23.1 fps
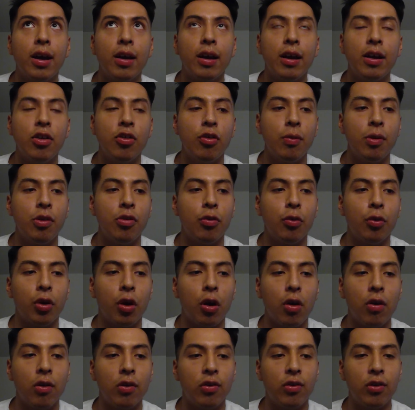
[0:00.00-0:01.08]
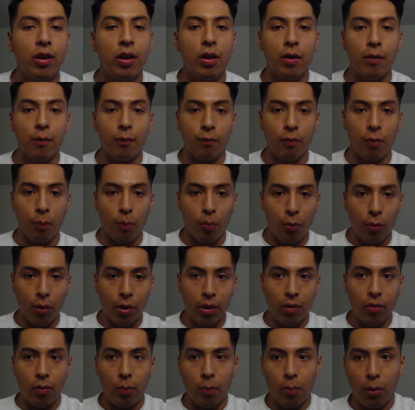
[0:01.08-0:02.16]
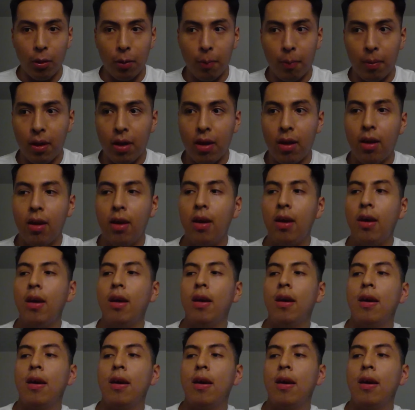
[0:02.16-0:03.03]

individual cars to getting from point A to point B.